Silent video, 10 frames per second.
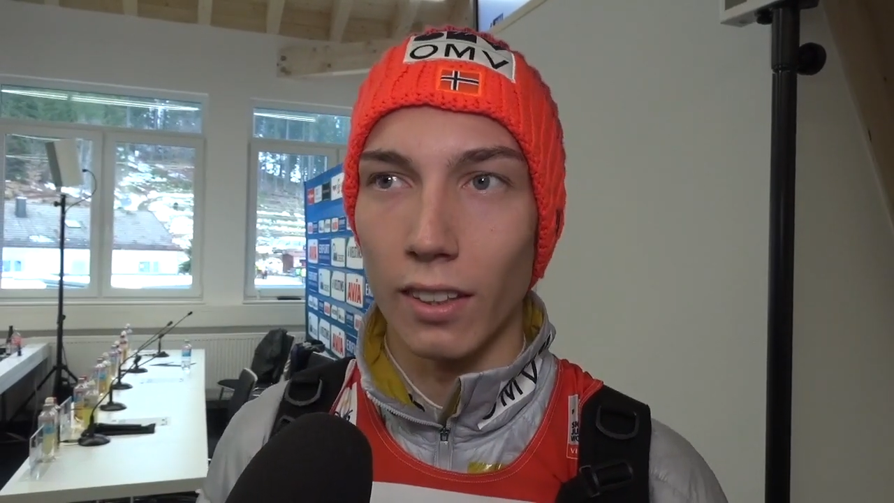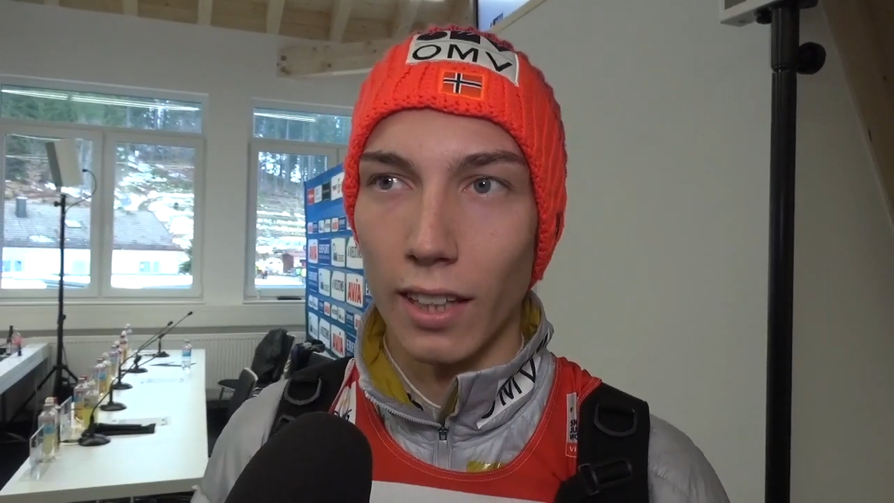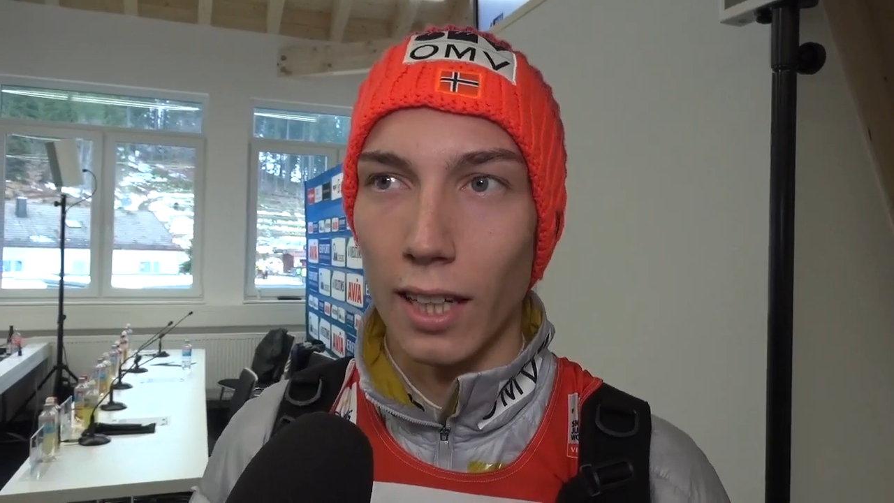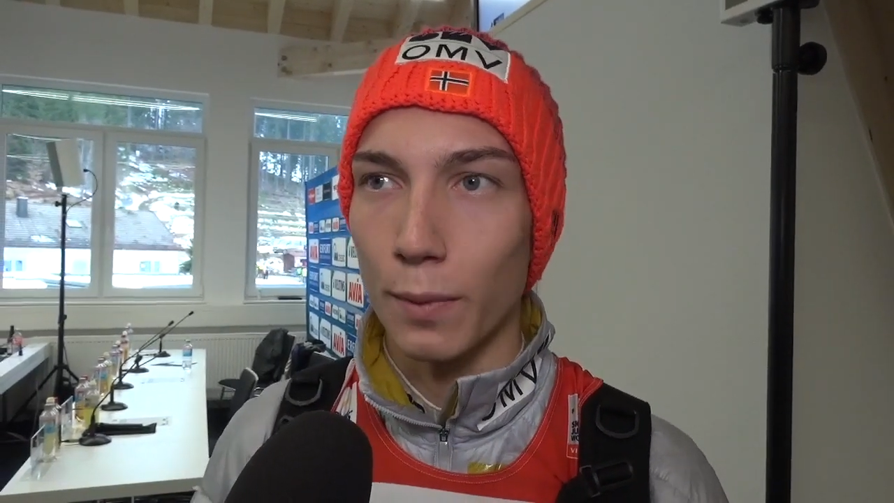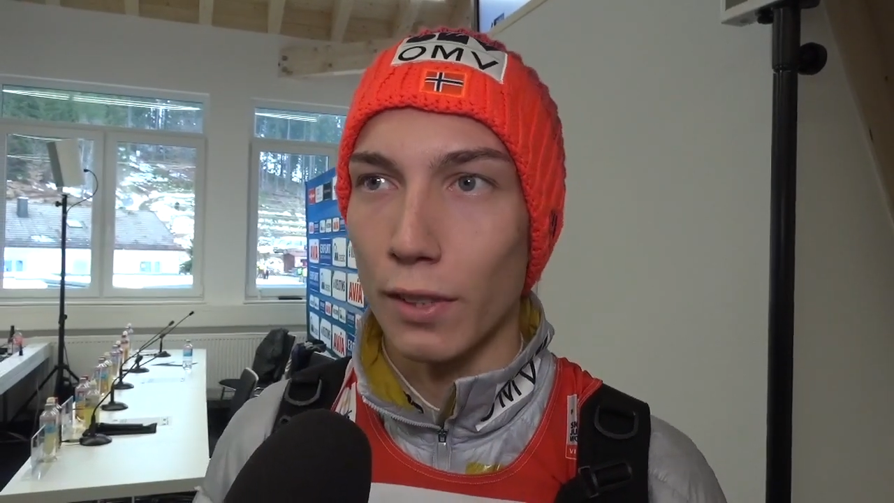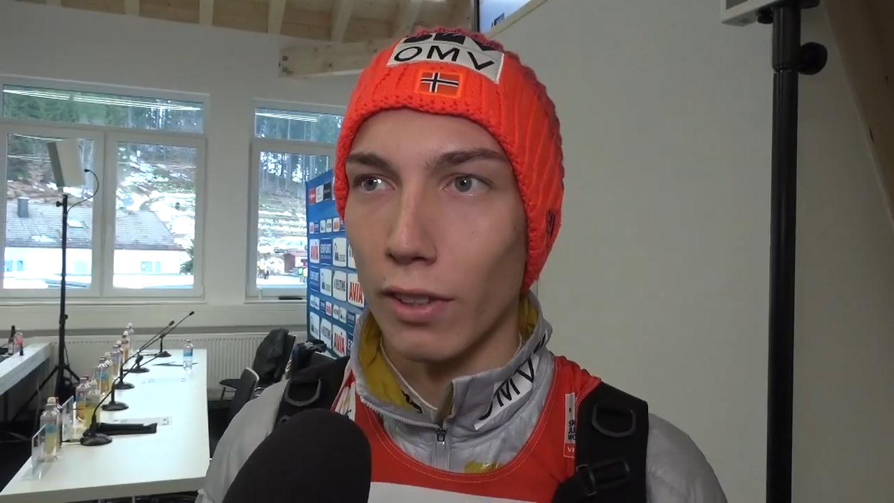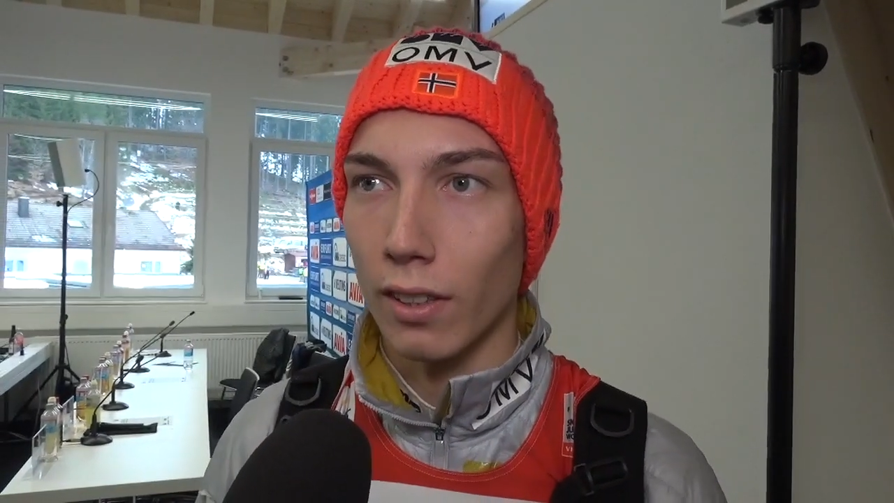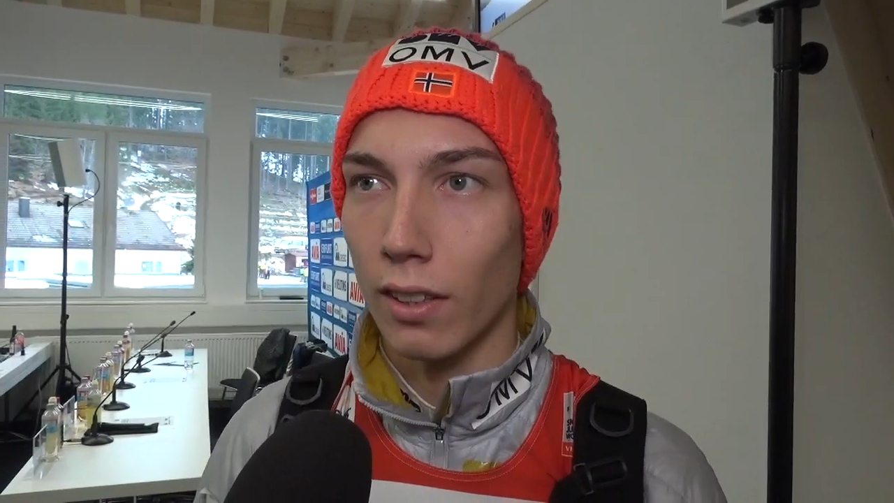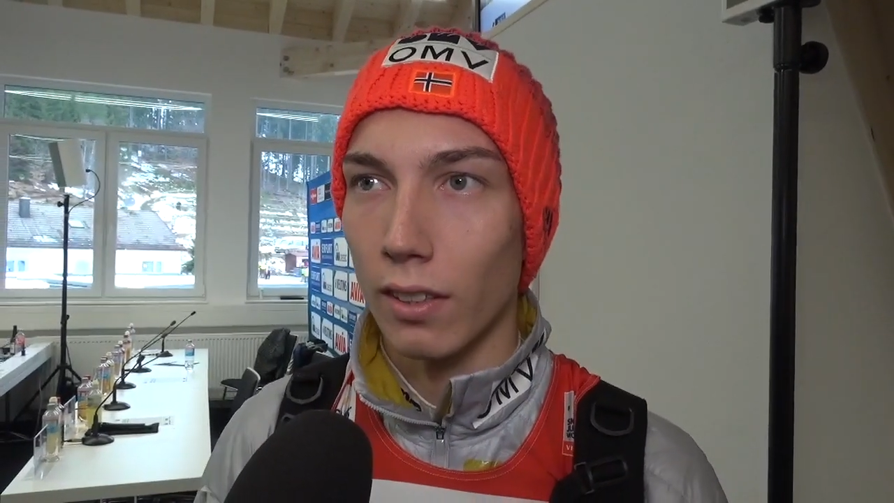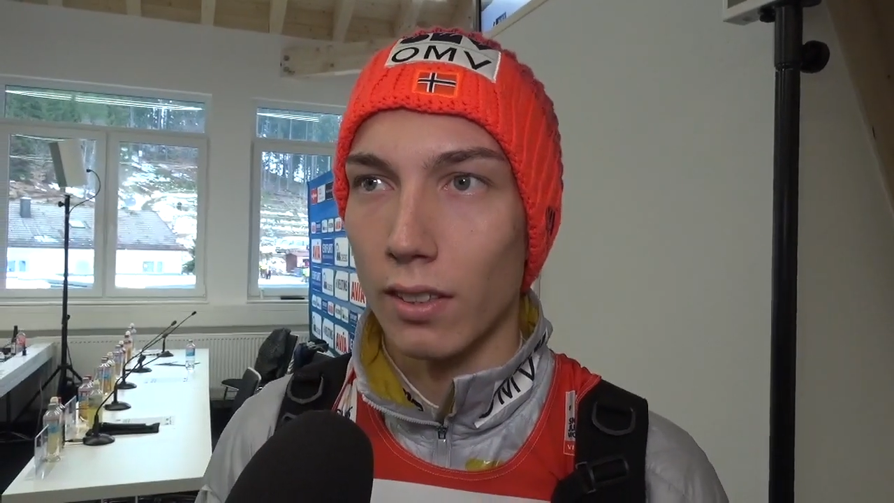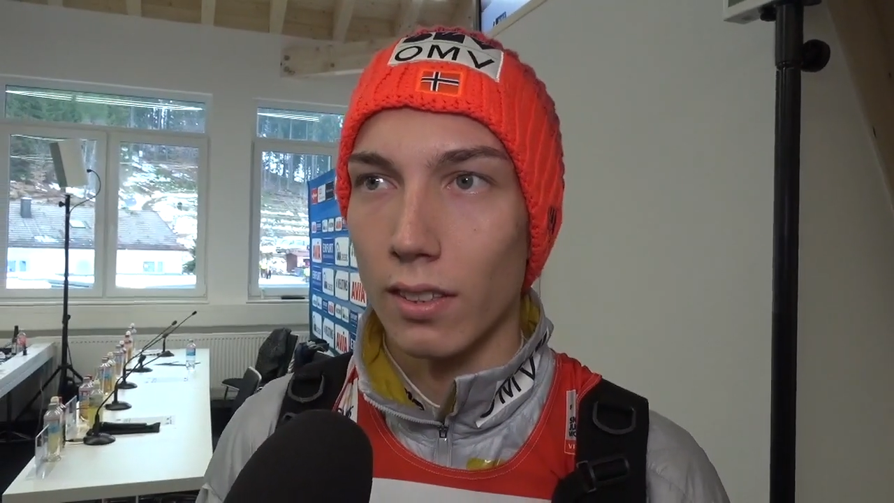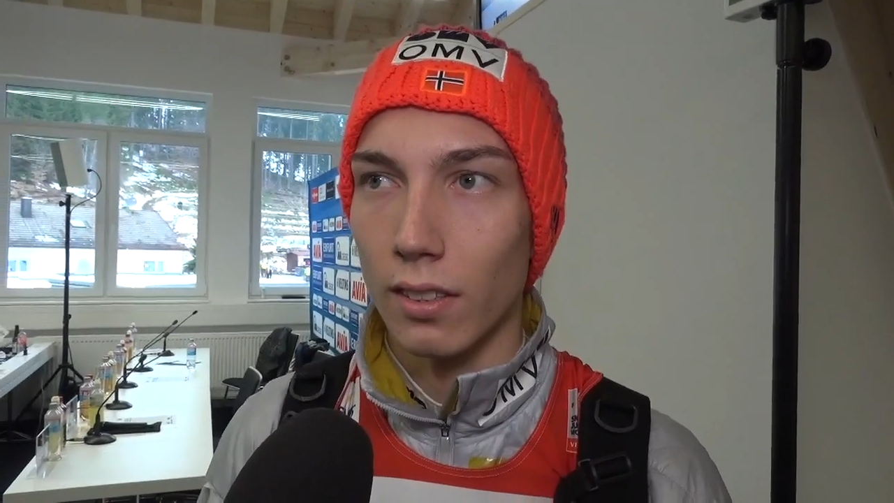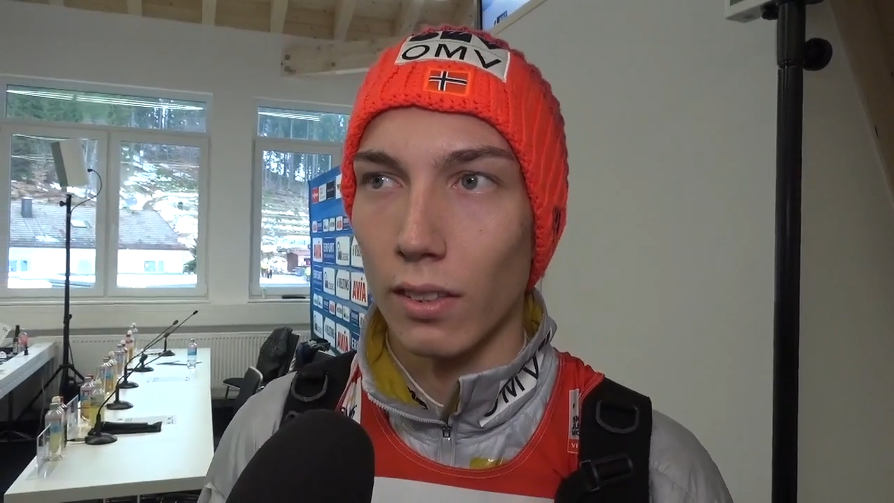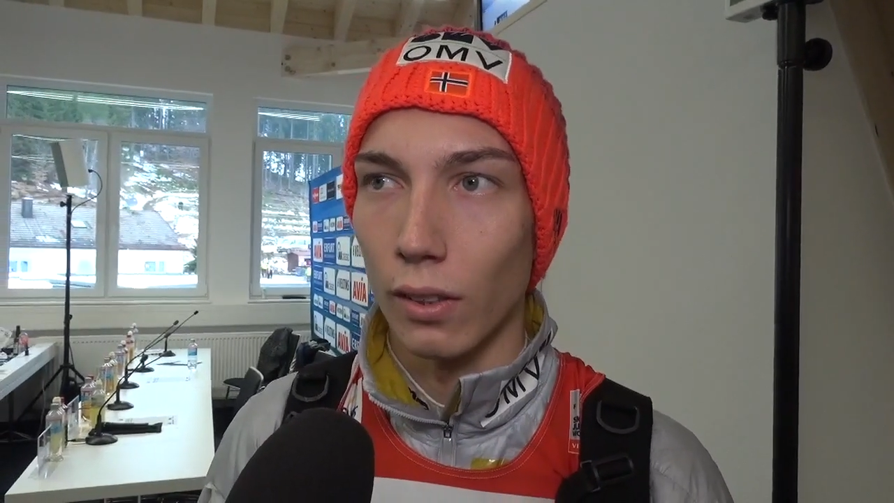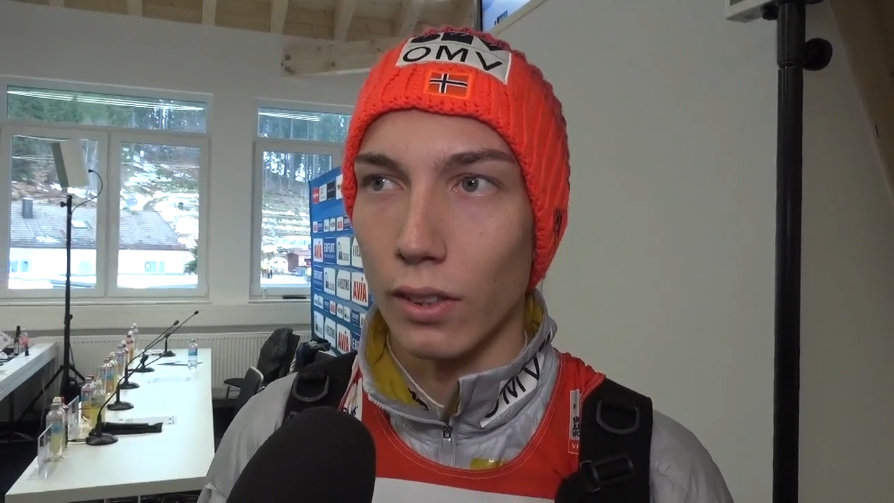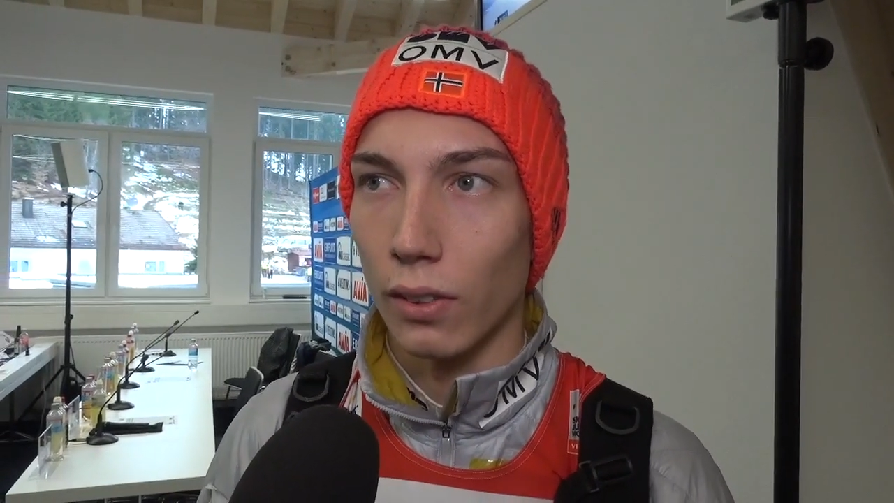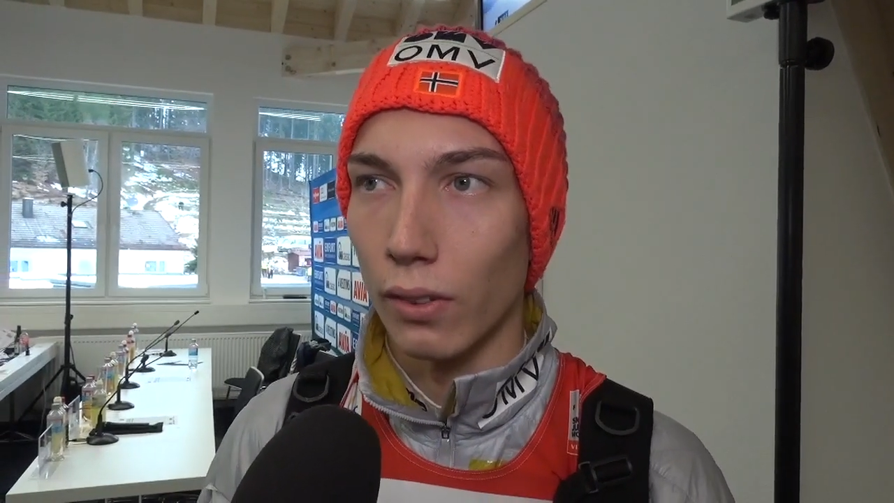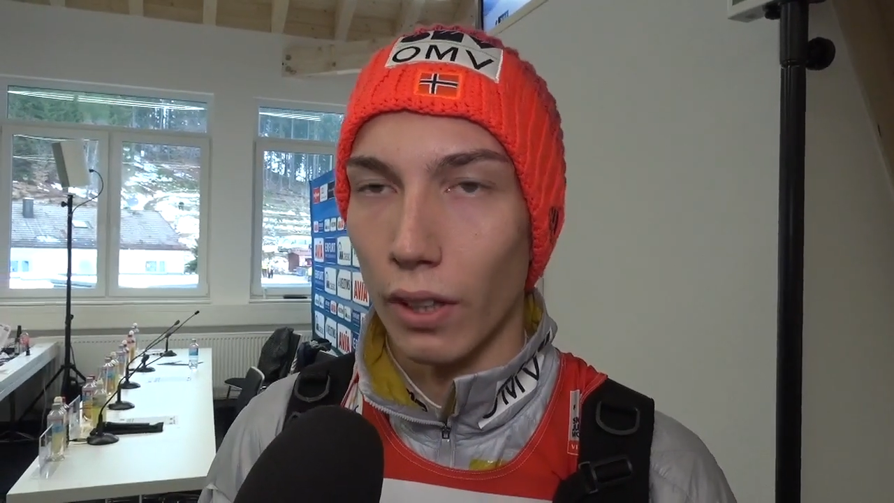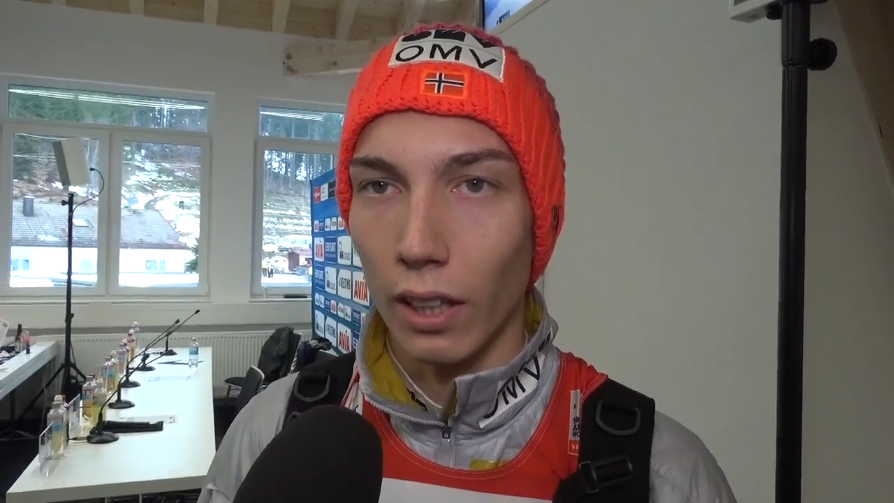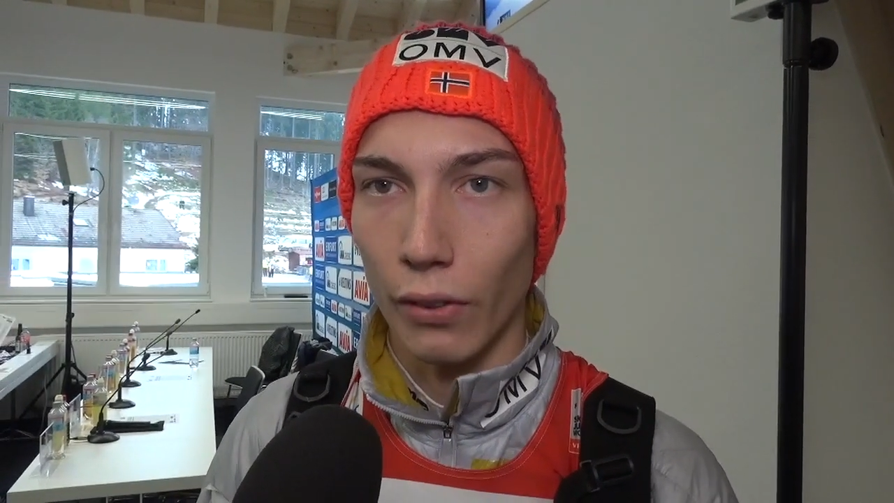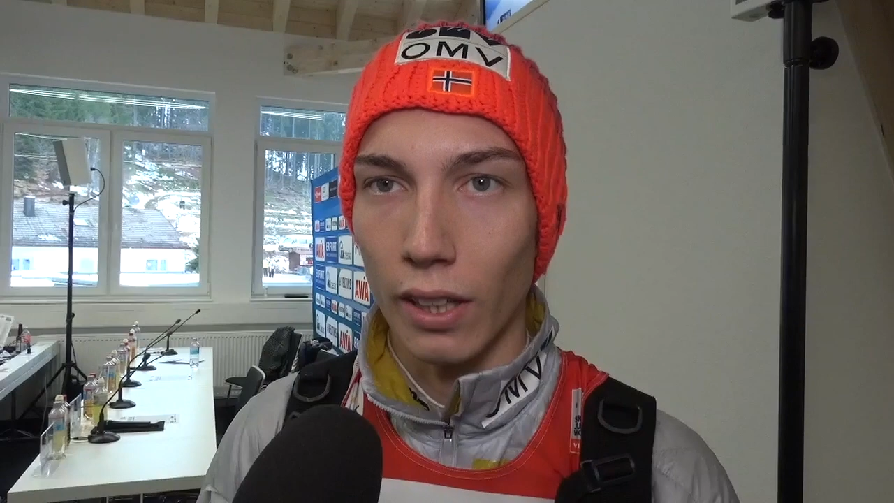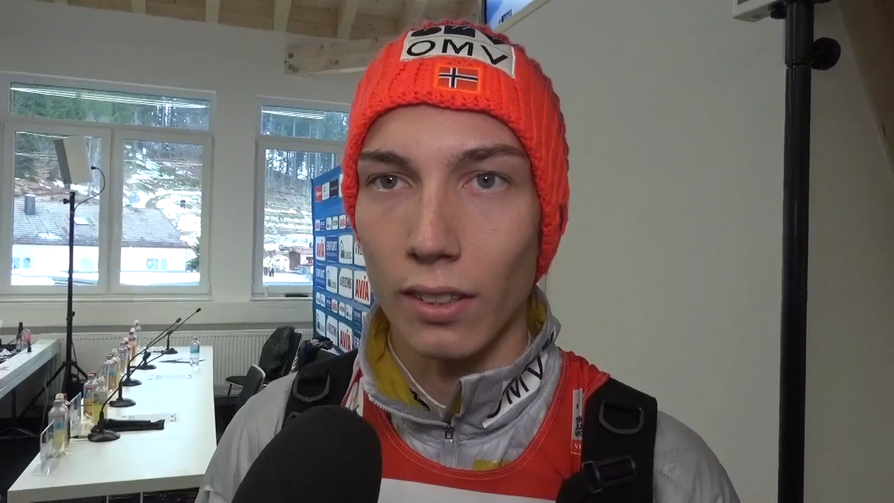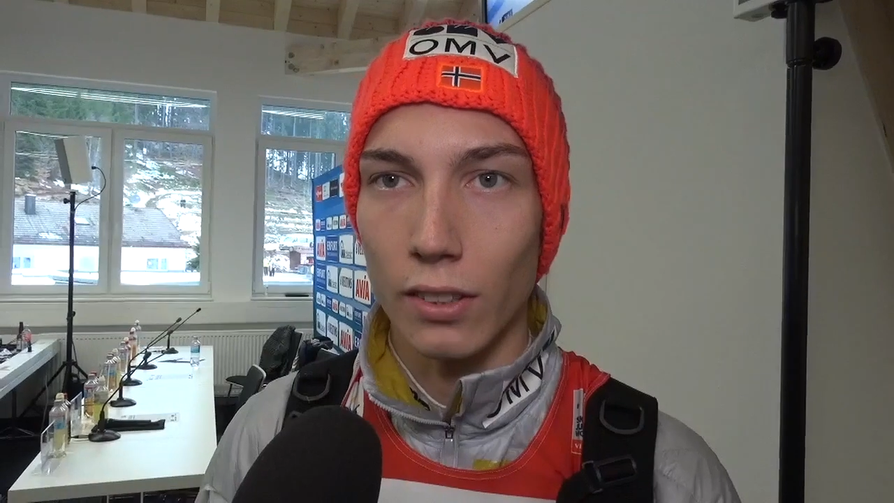the atmosphere there is also really great.